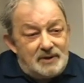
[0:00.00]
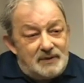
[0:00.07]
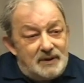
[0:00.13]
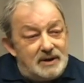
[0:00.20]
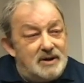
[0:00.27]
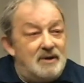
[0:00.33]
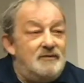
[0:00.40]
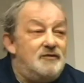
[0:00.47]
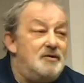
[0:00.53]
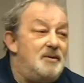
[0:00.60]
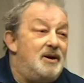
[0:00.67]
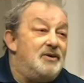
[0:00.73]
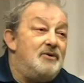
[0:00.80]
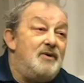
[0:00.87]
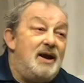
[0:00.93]
they come from
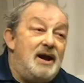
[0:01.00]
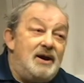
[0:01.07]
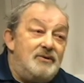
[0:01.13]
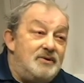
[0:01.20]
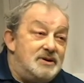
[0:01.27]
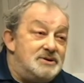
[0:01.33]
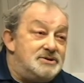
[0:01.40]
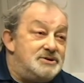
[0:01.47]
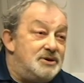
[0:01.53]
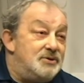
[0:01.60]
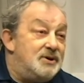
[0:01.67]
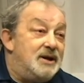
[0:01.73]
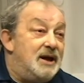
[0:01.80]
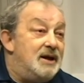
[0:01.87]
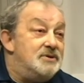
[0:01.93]
other areas, so
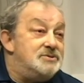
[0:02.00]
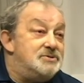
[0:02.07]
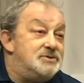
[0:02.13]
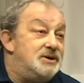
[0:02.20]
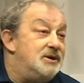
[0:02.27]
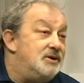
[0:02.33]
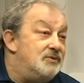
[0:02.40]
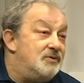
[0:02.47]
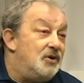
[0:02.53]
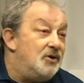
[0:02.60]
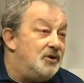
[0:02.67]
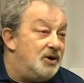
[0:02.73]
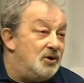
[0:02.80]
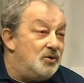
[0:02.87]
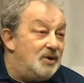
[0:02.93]
the council say you've
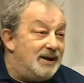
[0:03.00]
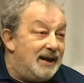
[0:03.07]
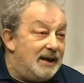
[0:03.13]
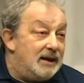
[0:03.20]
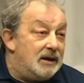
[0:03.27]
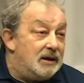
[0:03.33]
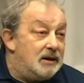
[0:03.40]
got no link